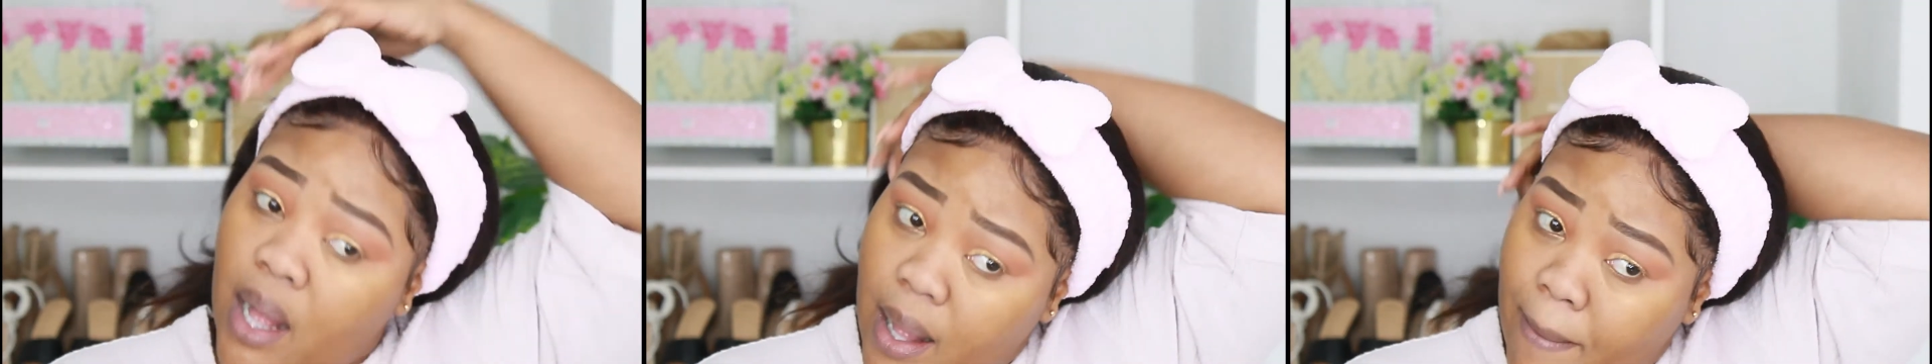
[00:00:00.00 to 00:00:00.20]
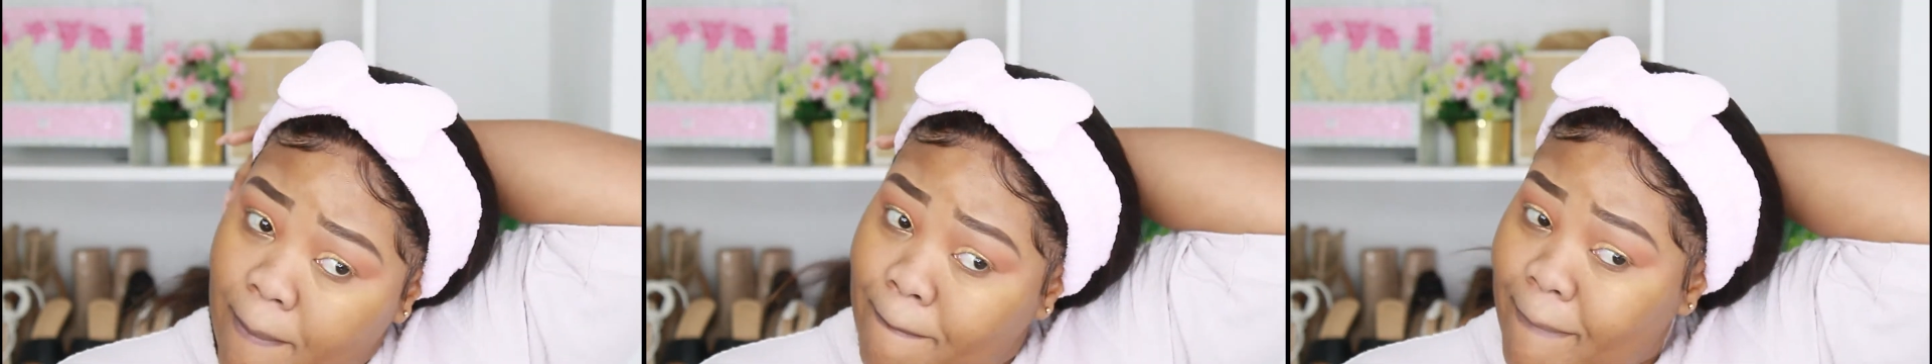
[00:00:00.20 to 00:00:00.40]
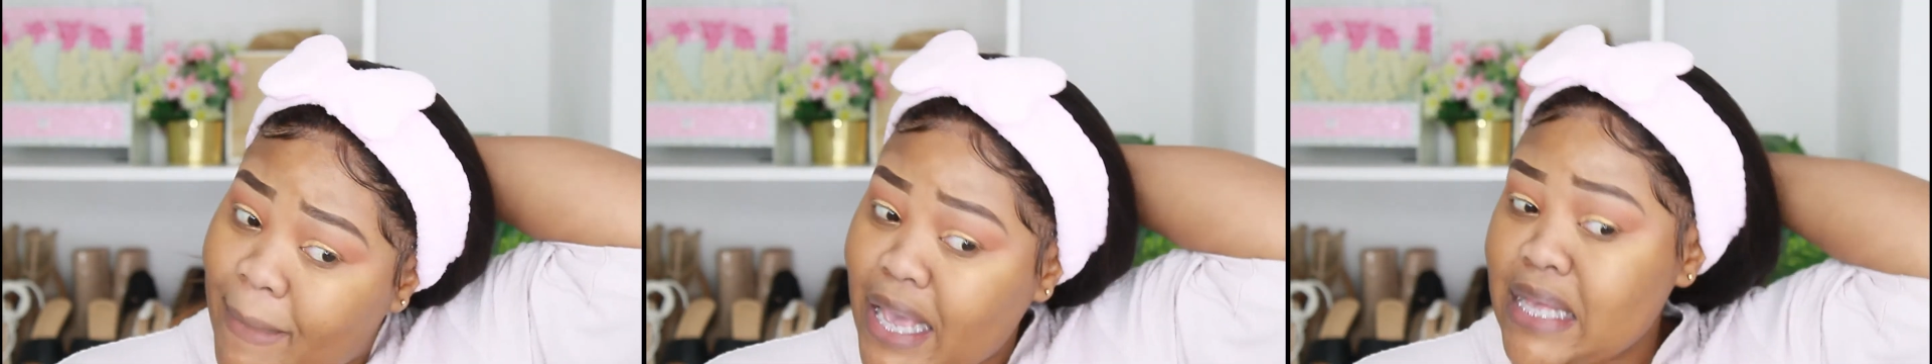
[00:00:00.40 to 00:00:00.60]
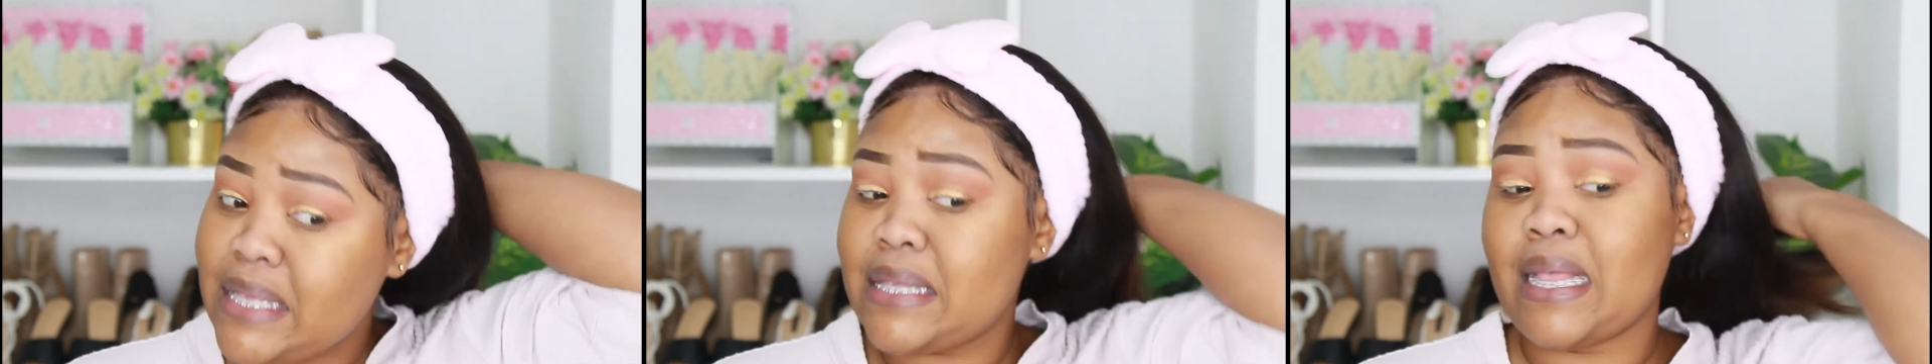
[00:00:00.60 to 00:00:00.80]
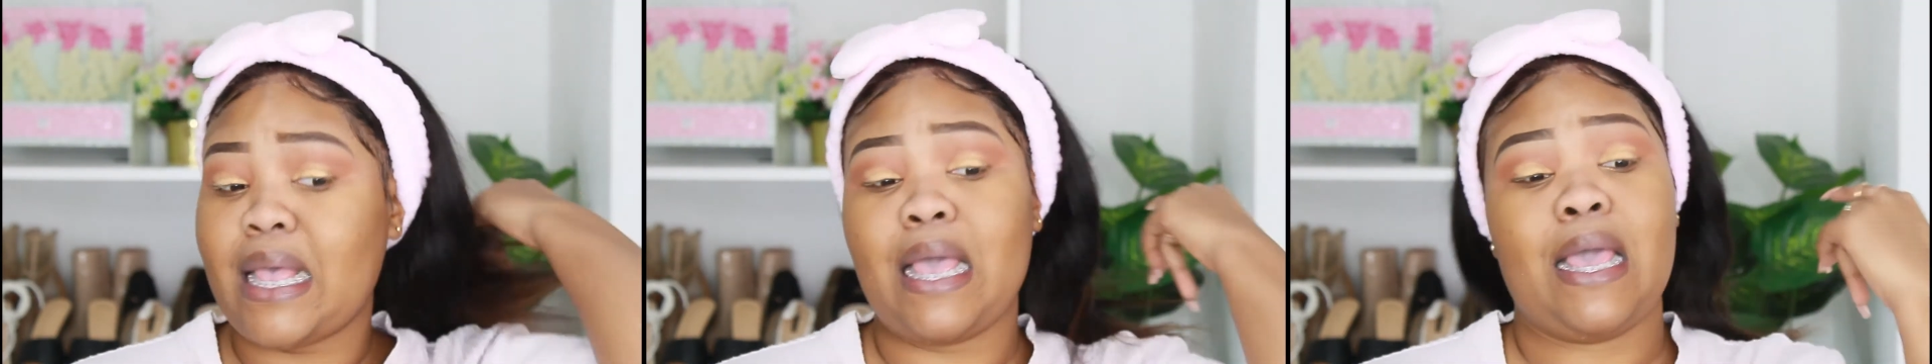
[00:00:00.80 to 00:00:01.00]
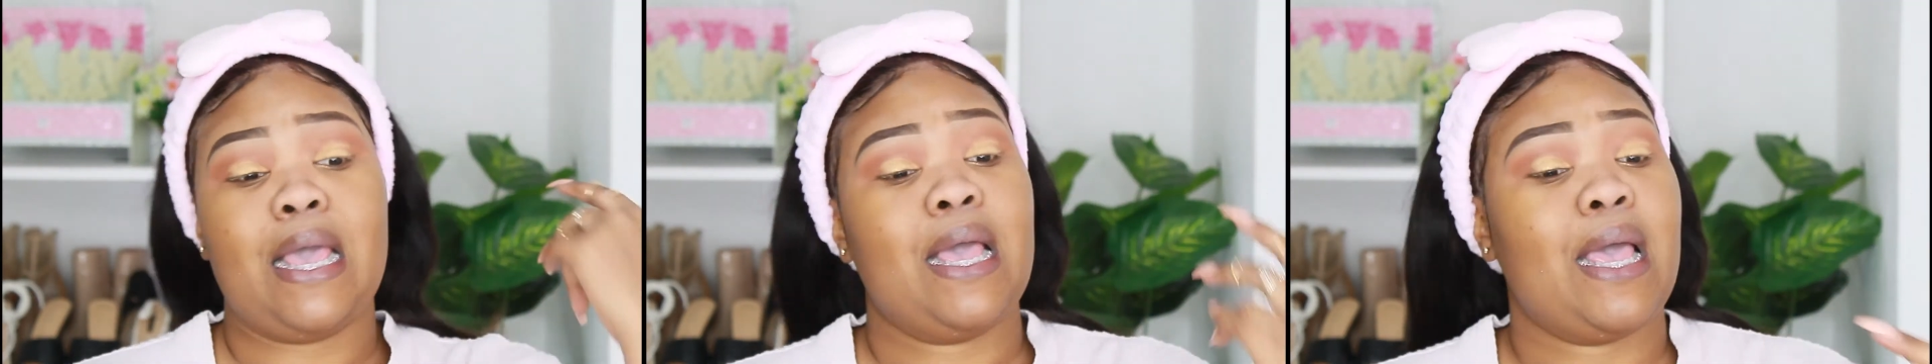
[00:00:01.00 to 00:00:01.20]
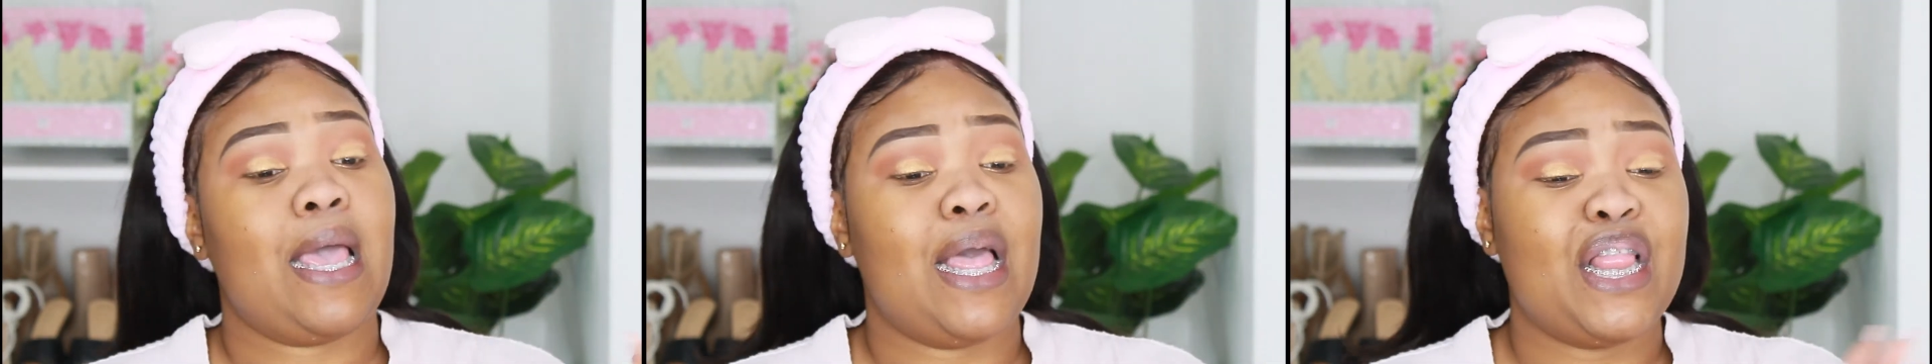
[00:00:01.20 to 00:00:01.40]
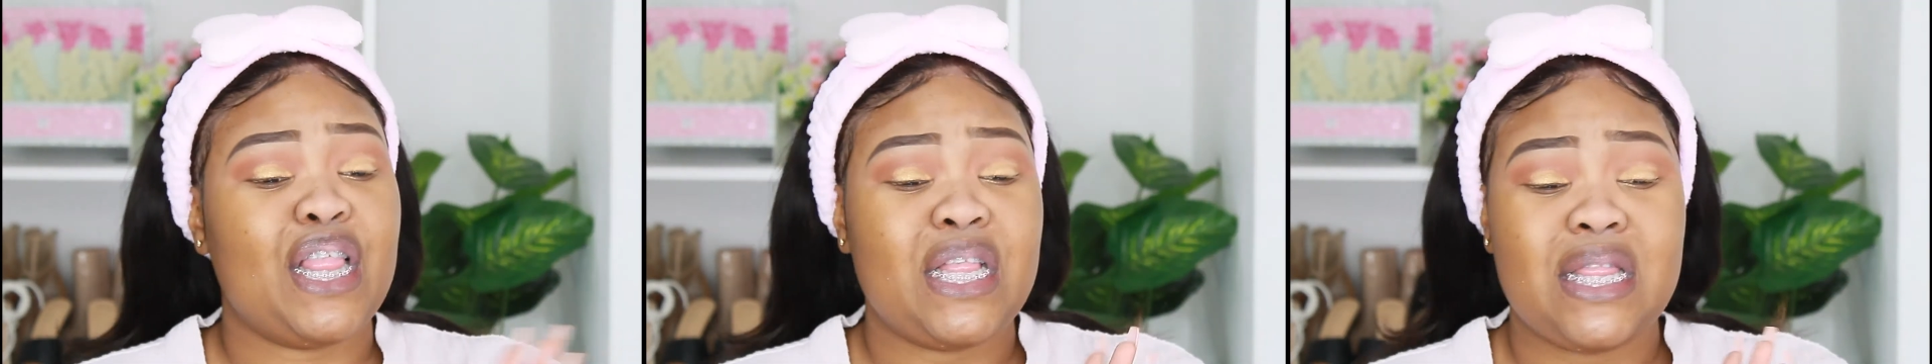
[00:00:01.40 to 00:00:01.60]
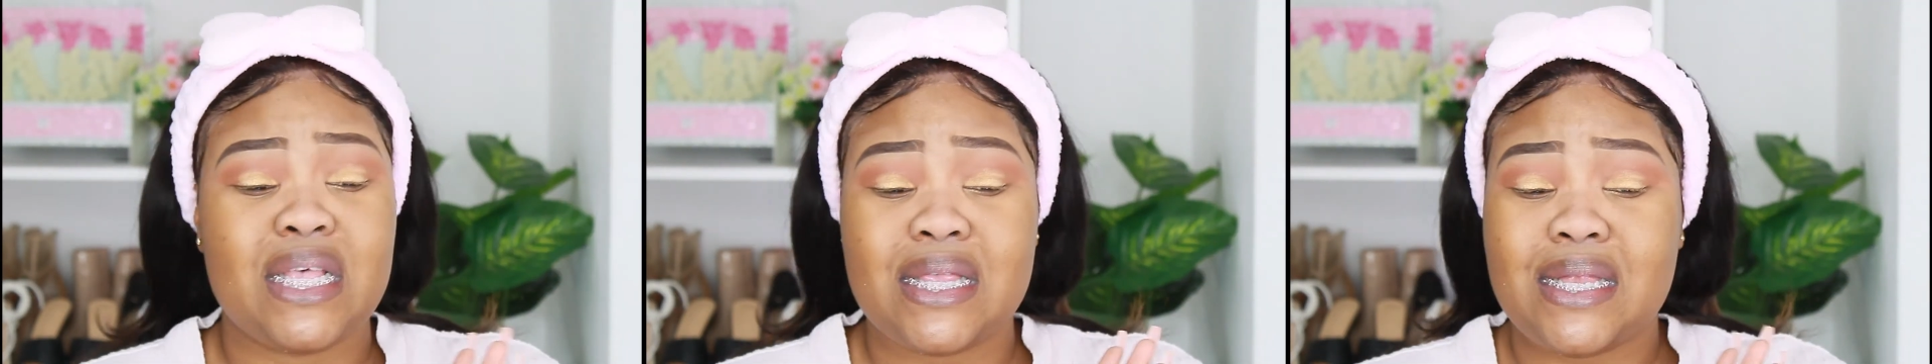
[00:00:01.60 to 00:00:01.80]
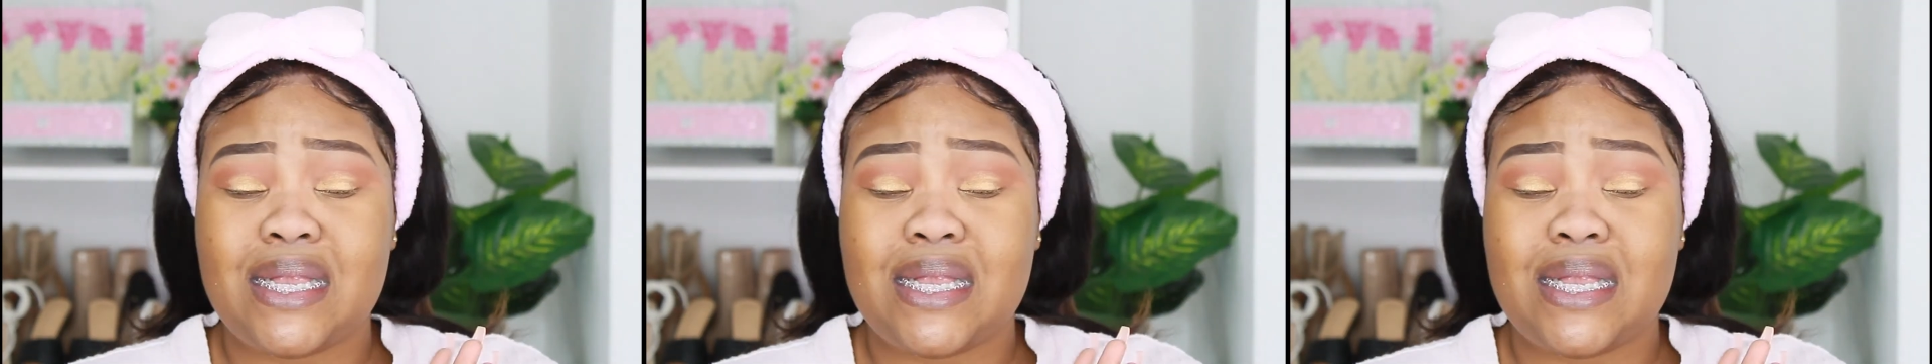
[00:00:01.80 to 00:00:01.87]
amazing, and then there's